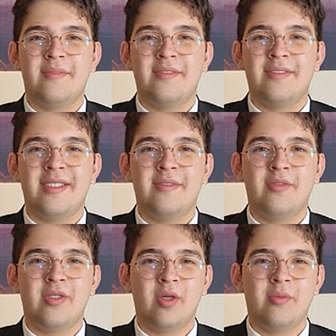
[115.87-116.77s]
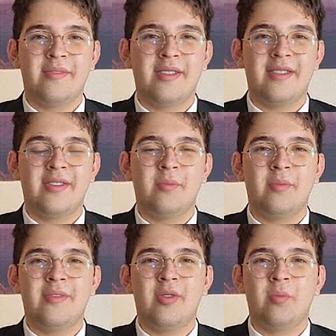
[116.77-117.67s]
The delivery coincided
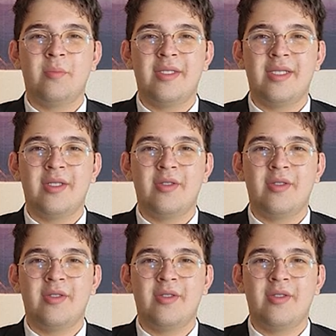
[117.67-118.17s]
with the opening